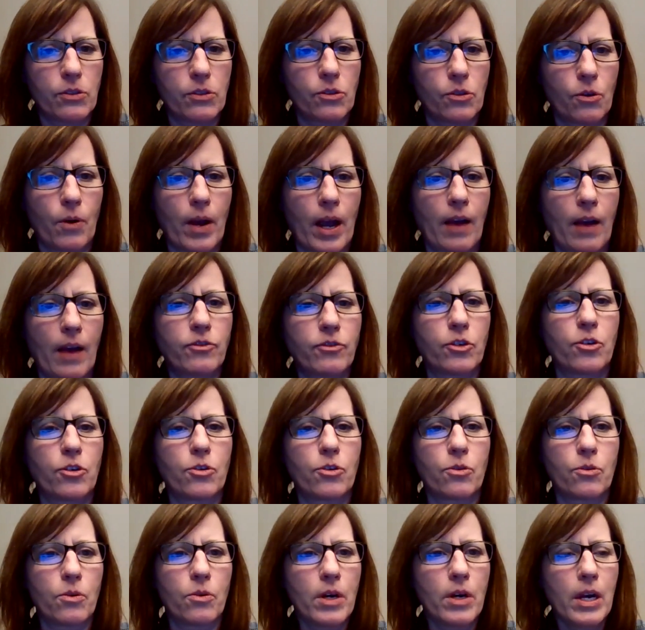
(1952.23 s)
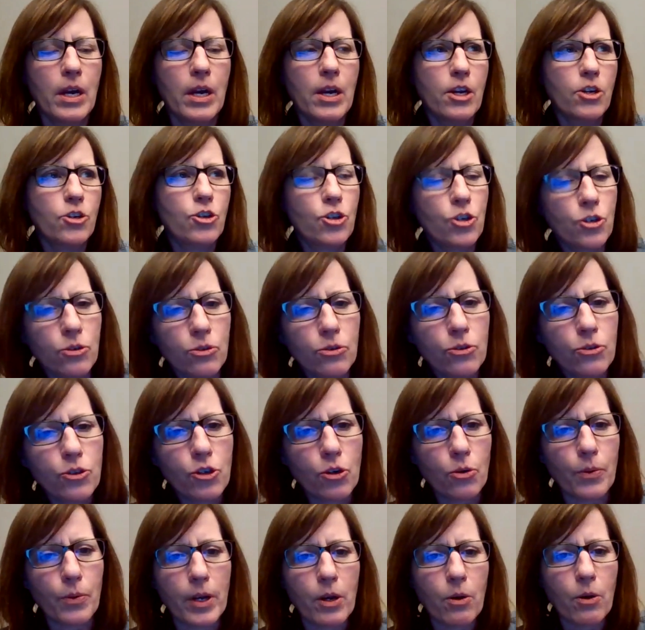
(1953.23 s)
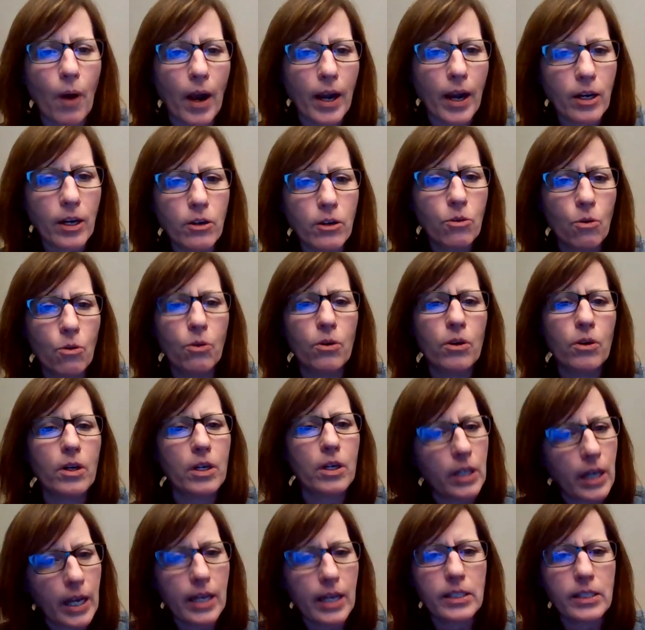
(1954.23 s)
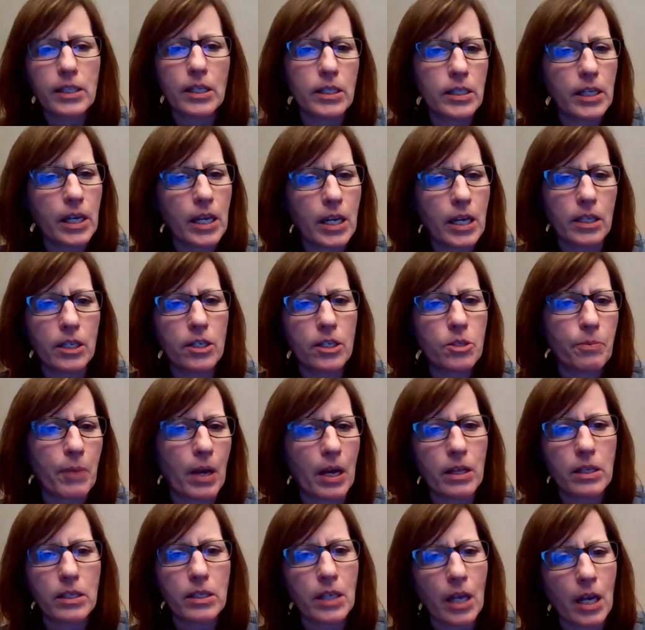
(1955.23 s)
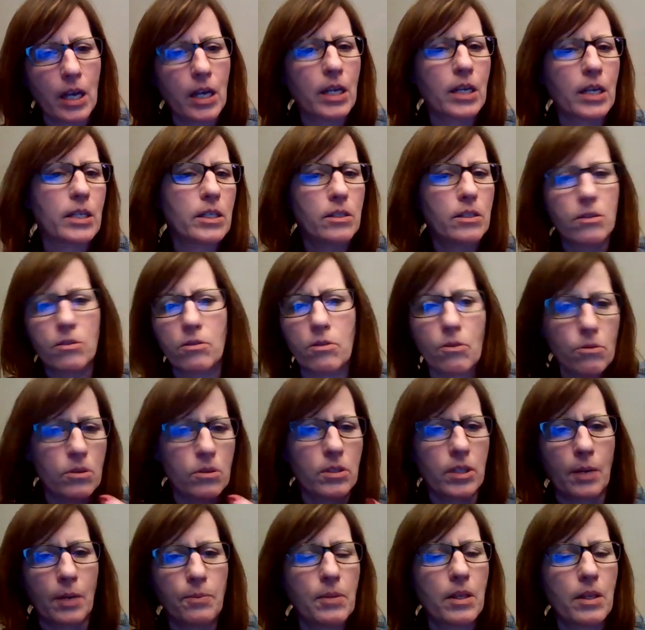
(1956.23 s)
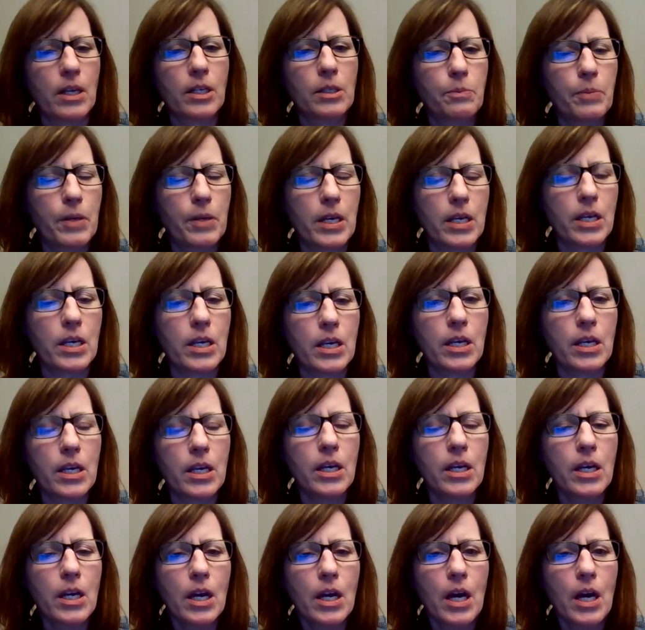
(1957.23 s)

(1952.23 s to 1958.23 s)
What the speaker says: So after you choose your required core classes, English, math, science, those types of things, PE,